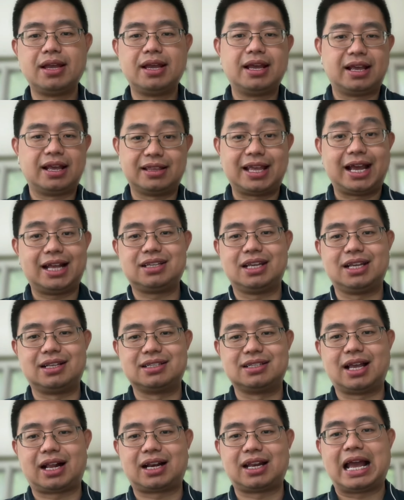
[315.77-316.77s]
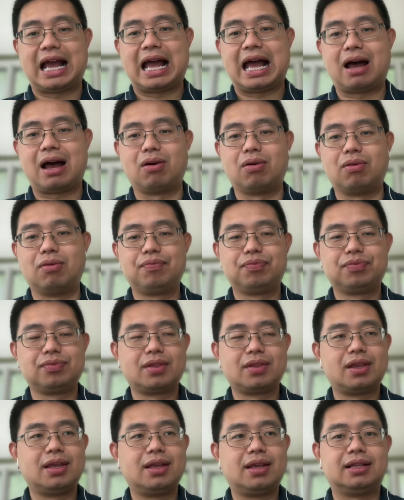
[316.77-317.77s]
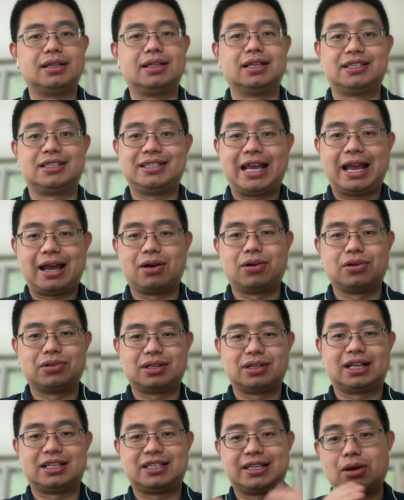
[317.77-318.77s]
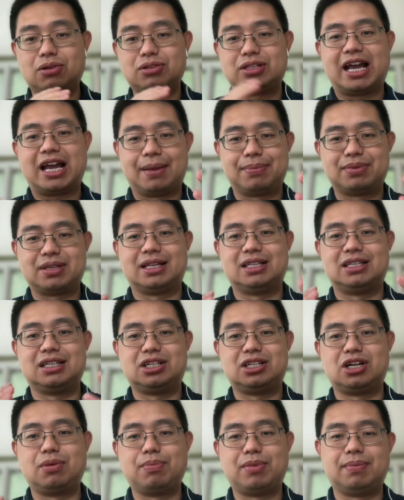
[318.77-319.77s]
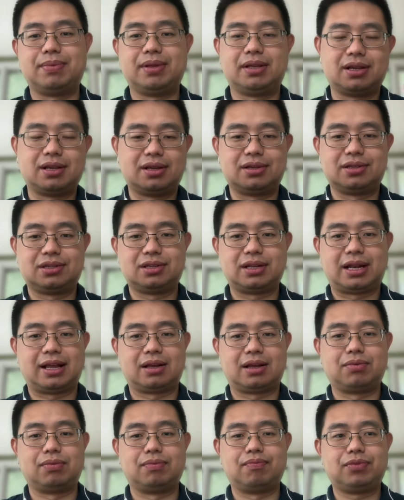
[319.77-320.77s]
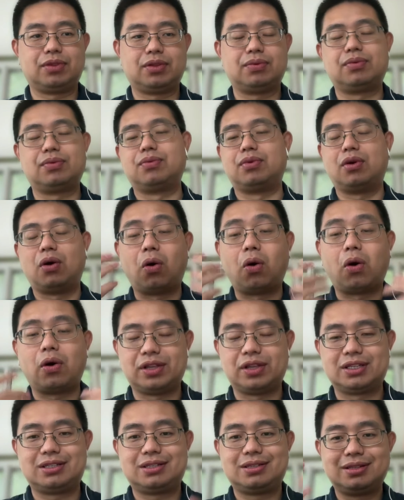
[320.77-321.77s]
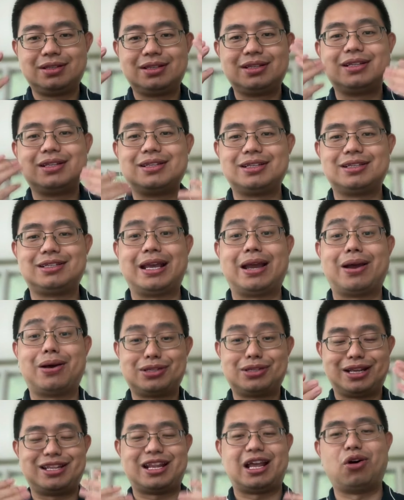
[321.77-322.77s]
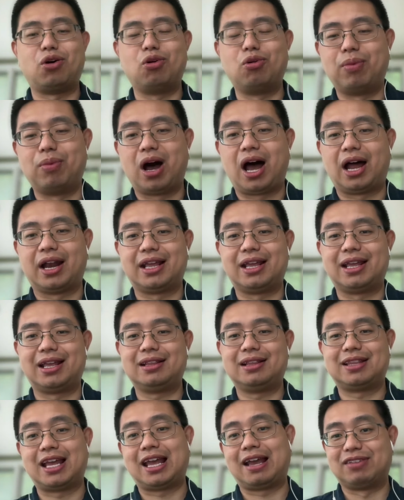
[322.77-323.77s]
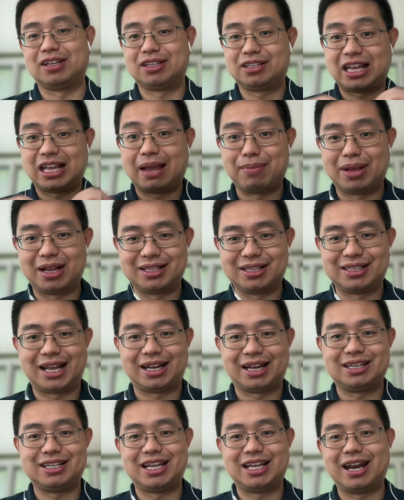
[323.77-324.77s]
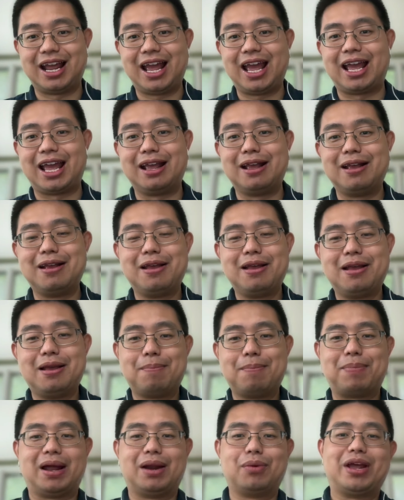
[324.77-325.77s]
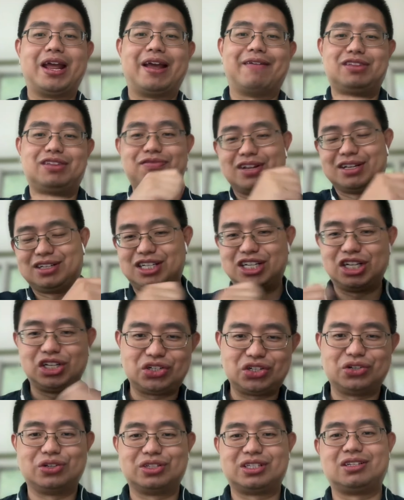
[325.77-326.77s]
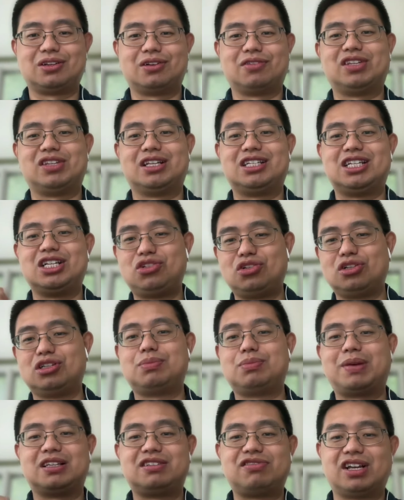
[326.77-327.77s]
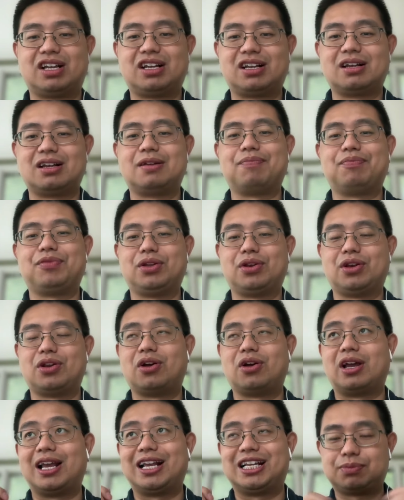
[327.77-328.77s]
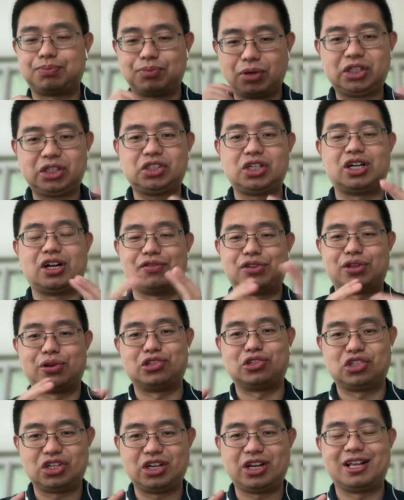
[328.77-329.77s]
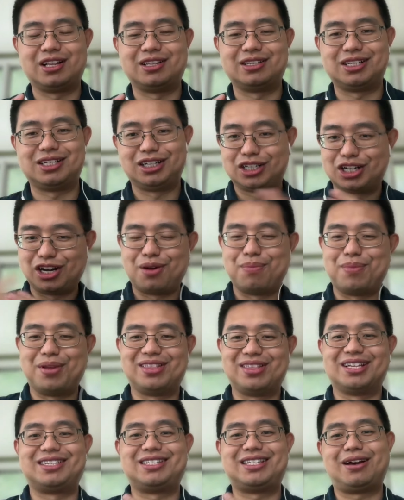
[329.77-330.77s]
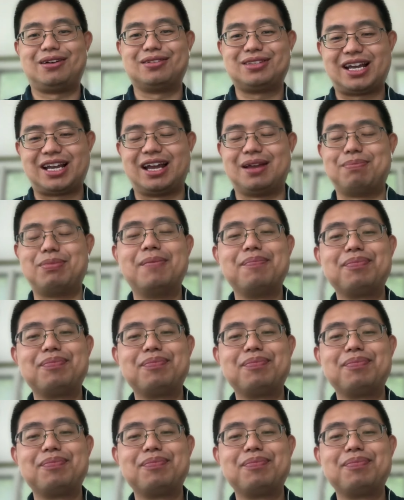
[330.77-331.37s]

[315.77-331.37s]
That's exactly how the cells, like cell types, are determined, because like all the cells in the whole body, they have the same exact DNA, but we have different tissues. So the tissue-specific, expression of those genes determine the cell type.